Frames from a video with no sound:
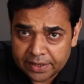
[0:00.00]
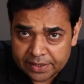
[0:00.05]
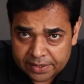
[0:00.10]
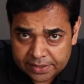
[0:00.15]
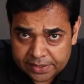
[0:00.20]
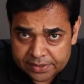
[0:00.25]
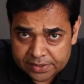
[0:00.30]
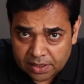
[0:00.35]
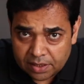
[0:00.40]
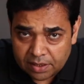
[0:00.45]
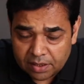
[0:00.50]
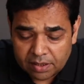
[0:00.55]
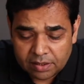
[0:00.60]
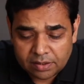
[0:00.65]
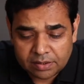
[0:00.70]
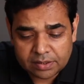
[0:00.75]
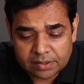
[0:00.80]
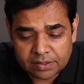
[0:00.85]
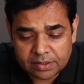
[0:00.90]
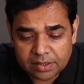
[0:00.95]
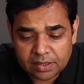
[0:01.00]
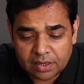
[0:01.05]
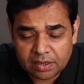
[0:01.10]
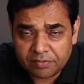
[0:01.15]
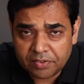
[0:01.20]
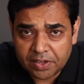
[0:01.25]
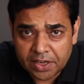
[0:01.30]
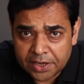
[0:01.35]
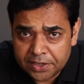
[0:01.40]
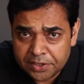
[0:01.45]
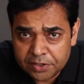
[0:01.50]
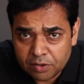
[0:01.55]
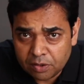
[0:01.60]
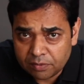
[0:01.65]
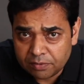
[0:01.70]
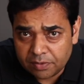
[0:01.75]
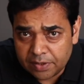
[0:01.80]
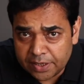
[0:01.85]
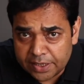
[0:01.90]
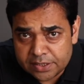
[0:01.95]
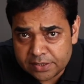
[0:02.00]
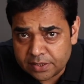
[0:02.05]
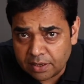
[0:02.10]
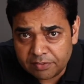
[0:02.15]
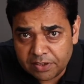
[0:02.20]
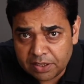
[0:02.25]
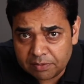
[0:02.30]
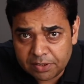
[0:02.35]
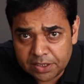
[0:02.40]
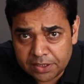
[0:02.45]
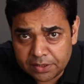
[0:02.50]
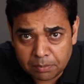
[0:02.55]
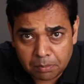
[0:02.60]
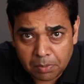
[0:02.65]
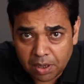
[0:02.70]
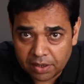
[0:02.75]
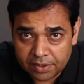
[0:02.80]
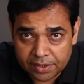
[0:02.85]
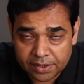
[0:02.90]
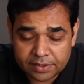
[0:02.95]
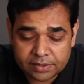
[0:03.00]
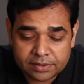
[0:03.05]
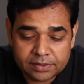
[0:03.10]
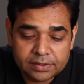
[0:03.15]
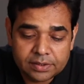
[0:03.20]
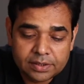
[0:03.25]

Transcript: a DSLR, there are a variety of lenses available in the market,